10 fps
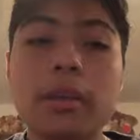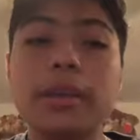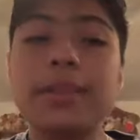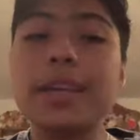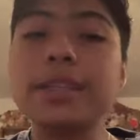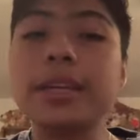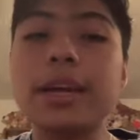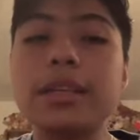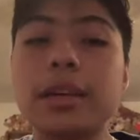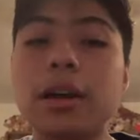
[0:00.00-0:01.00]
The Tesla
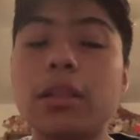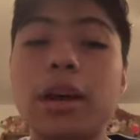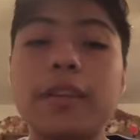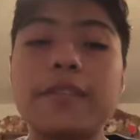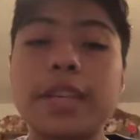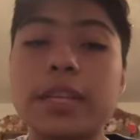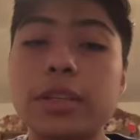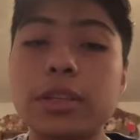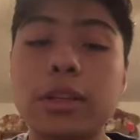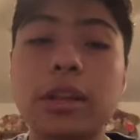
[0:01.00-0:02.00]
has a lot of
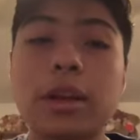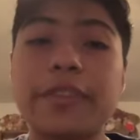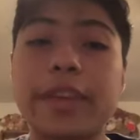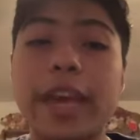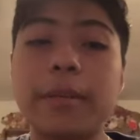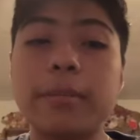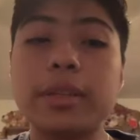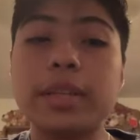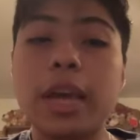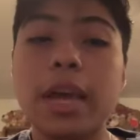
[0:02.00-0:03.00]
sensors, a lot of
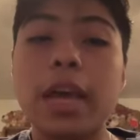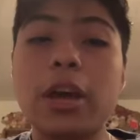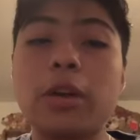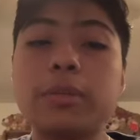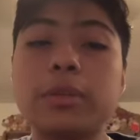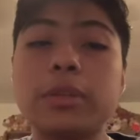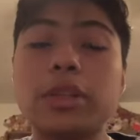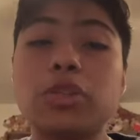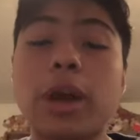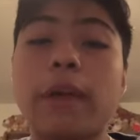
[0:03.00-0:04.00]
cameras. It helps
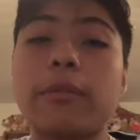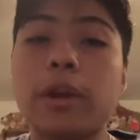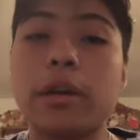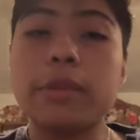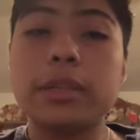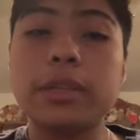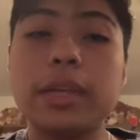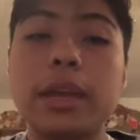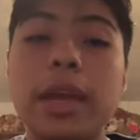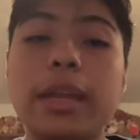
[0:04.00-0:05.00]
the driver,
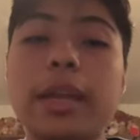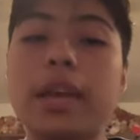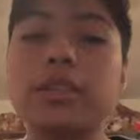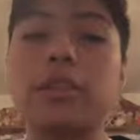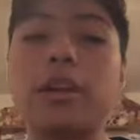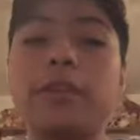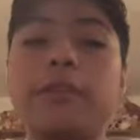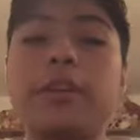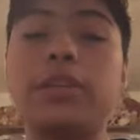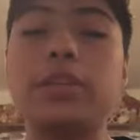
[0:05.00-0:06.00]
obviously, and it has a lot of
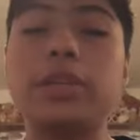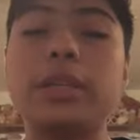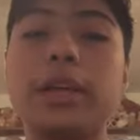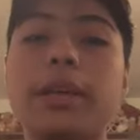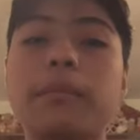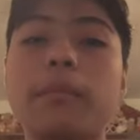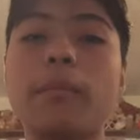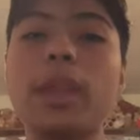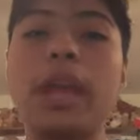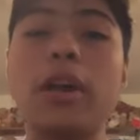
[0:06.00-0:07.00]
features.
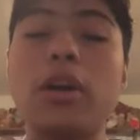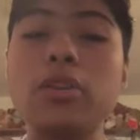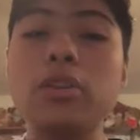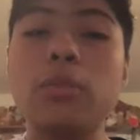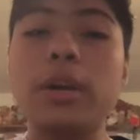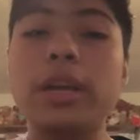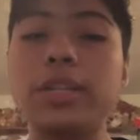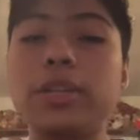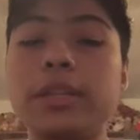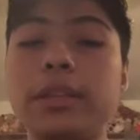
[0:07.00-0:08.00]
And also, one
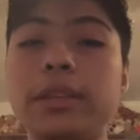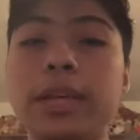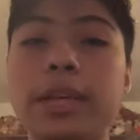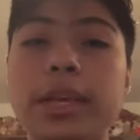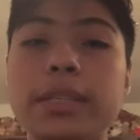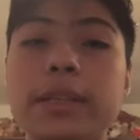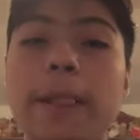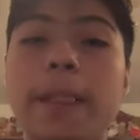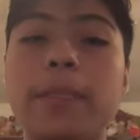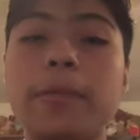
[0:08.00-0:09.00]
interesting thing is
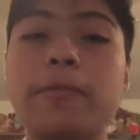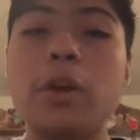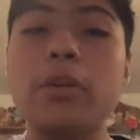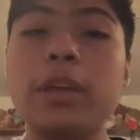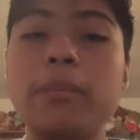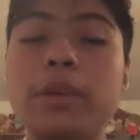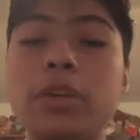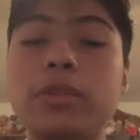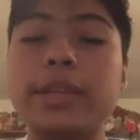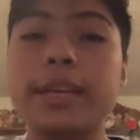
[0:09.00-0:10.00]
the phone can be
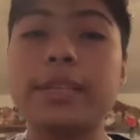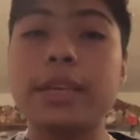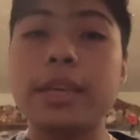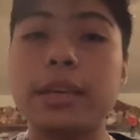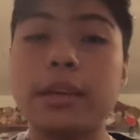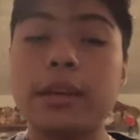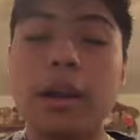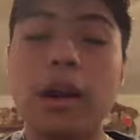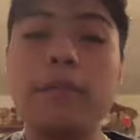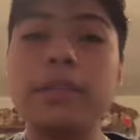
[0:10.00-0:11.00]
used as a key.
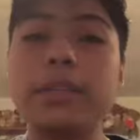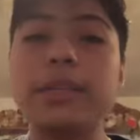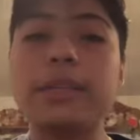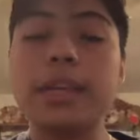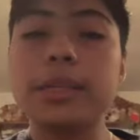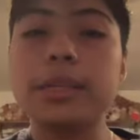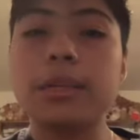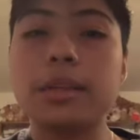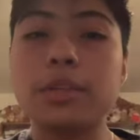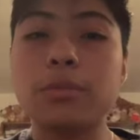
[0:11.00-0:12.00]
Obviously, Tesla
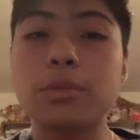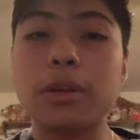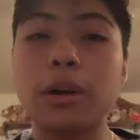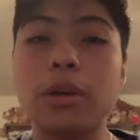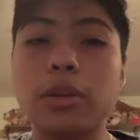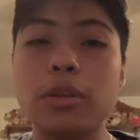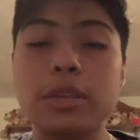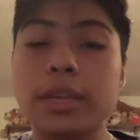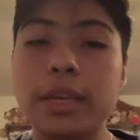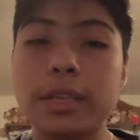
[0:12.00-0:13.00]
doesn't run uh,
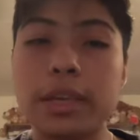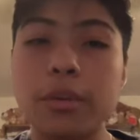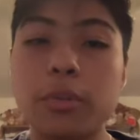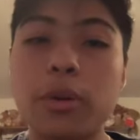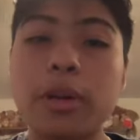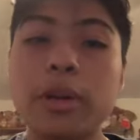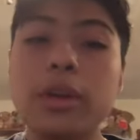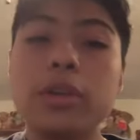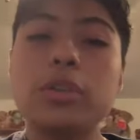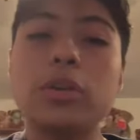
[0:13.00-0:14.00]
use keys anymore.
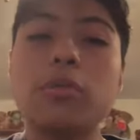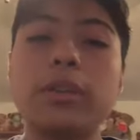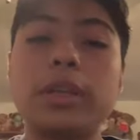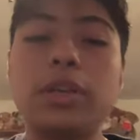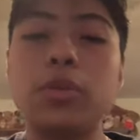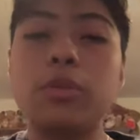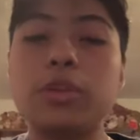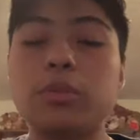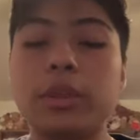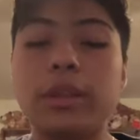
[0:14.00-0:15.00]
So what they do
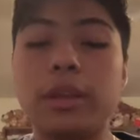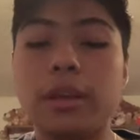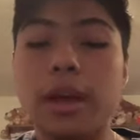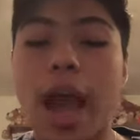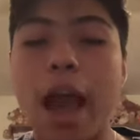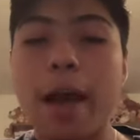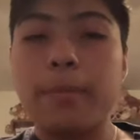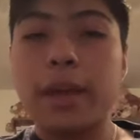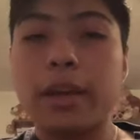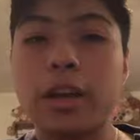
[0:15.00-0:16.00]
is with the
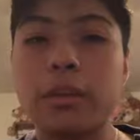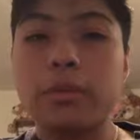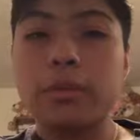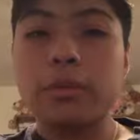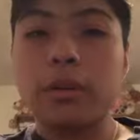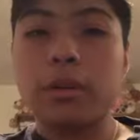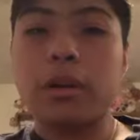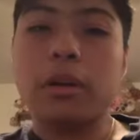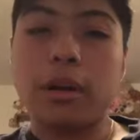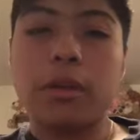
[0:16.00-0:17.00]
app that comes
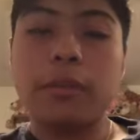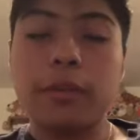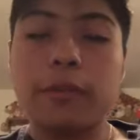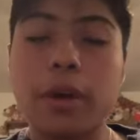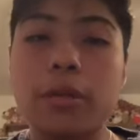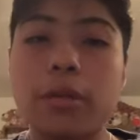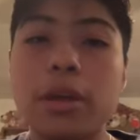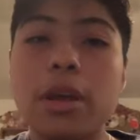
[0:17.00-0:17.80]
uh, on the phone,